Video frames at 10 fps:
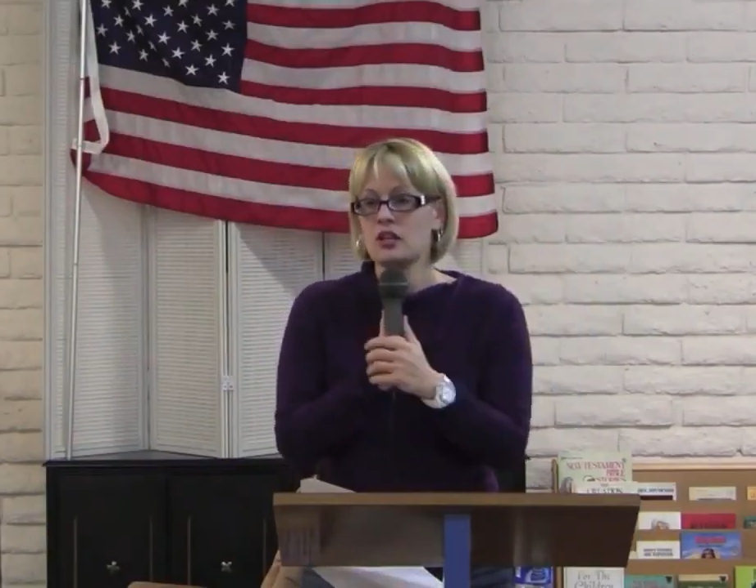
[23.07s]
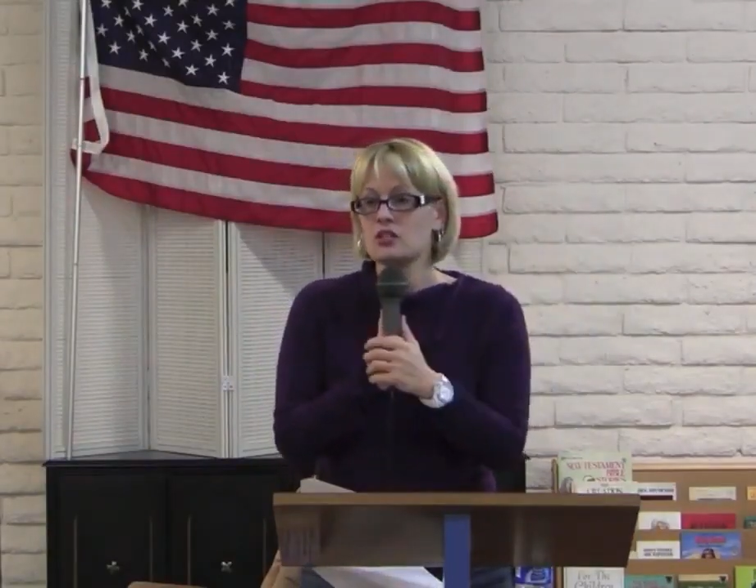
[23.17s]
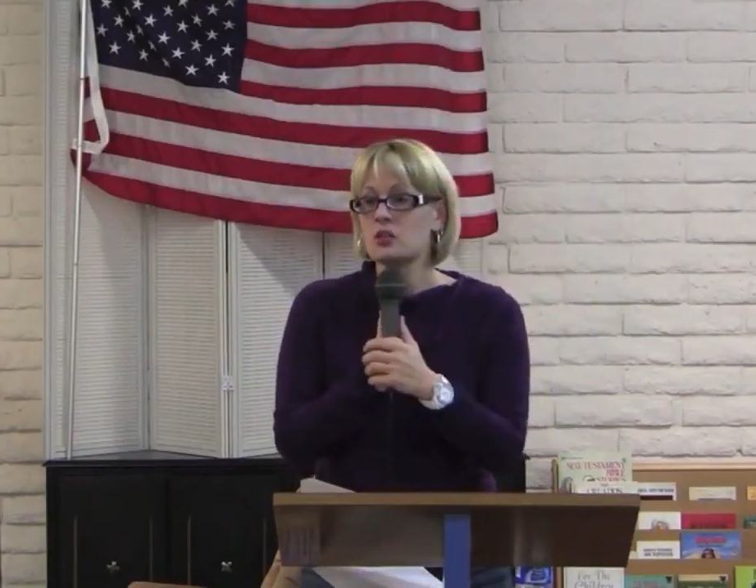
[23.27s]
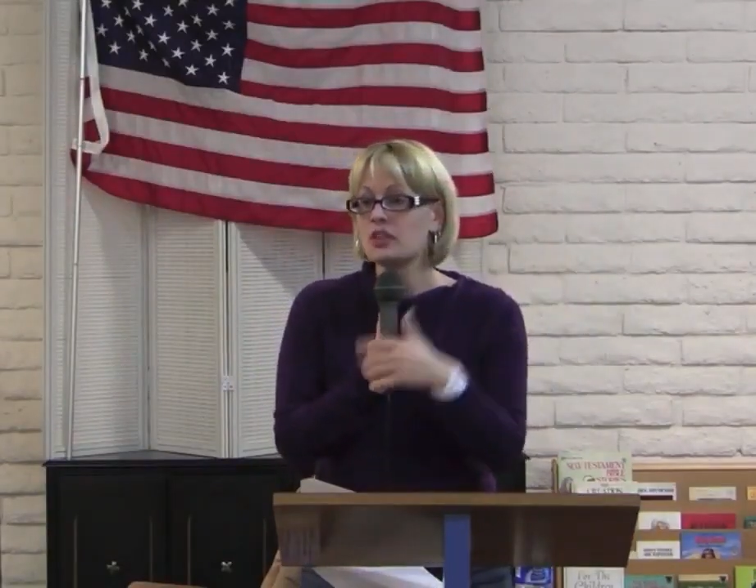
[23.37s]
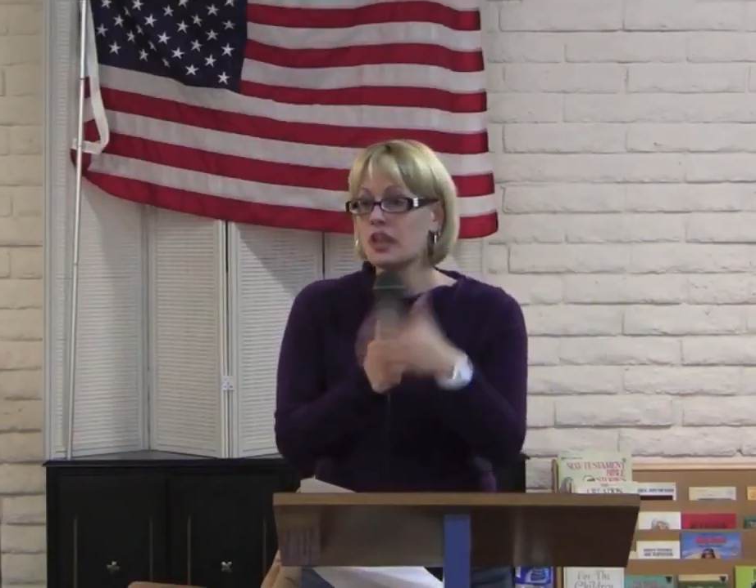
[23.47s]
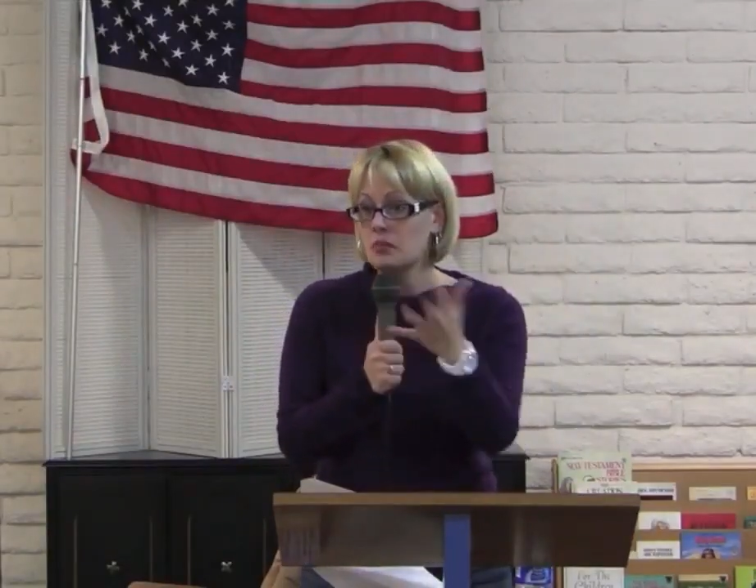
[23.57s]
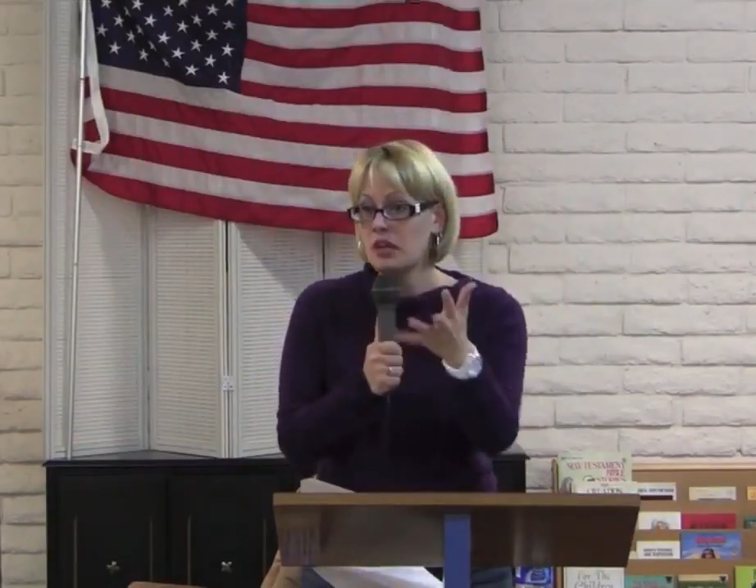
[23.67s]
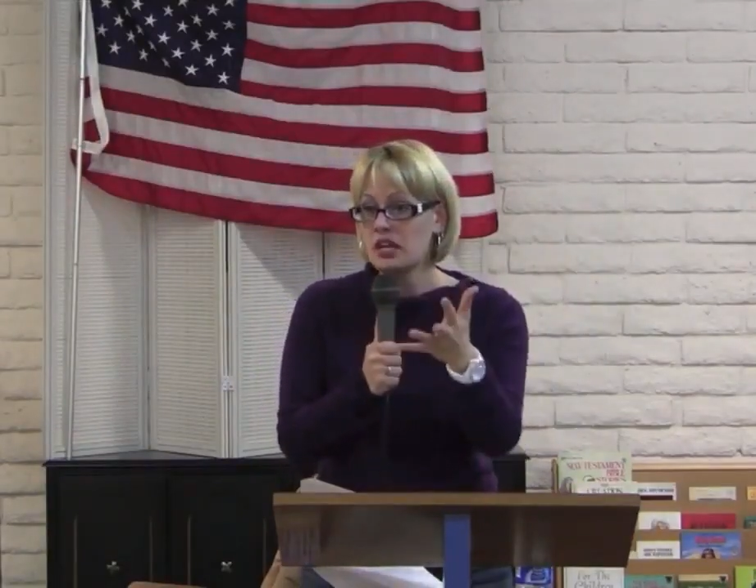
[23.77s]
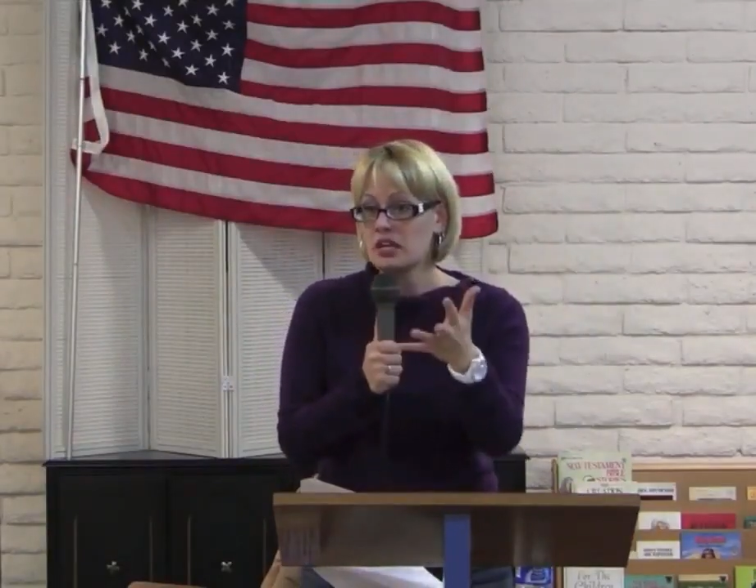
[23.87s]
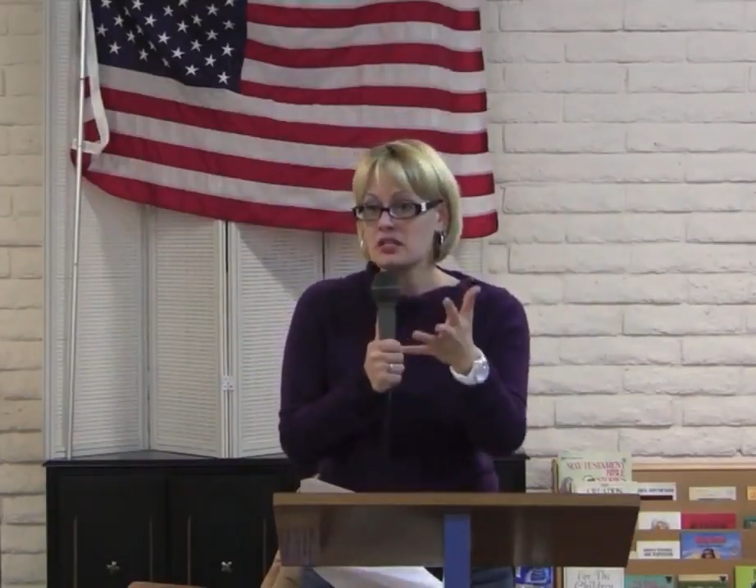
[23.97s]
So what that
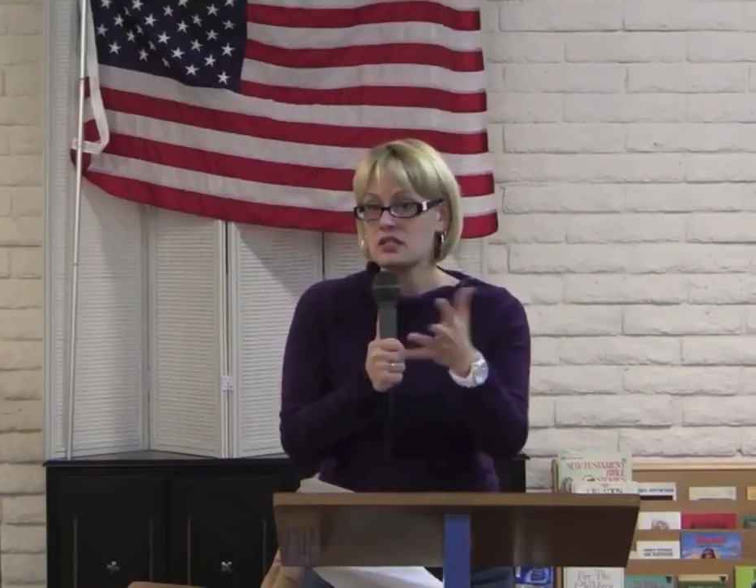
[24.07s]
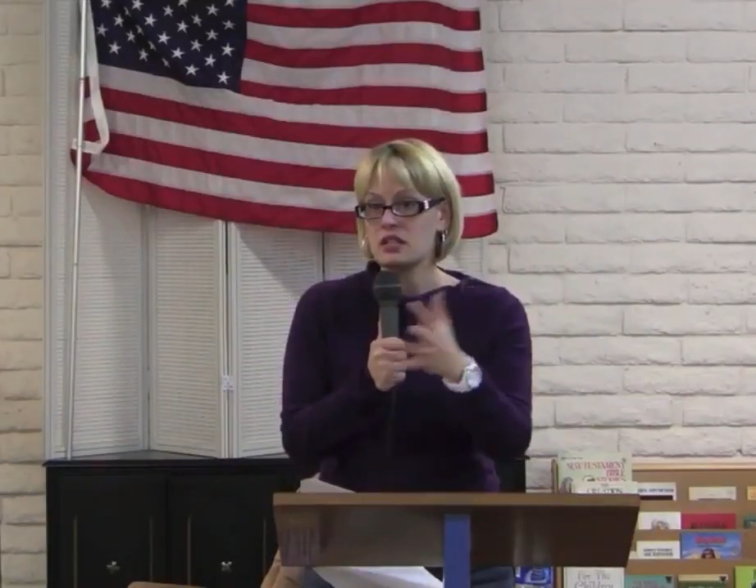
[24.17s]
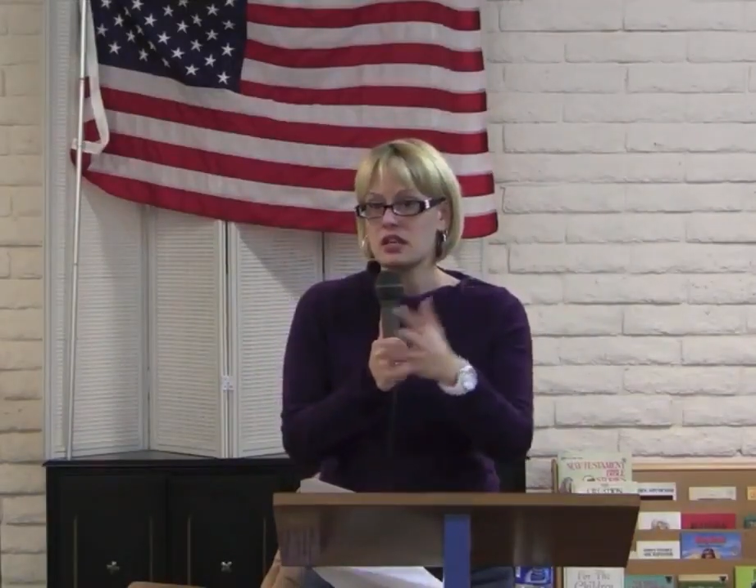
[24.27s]
means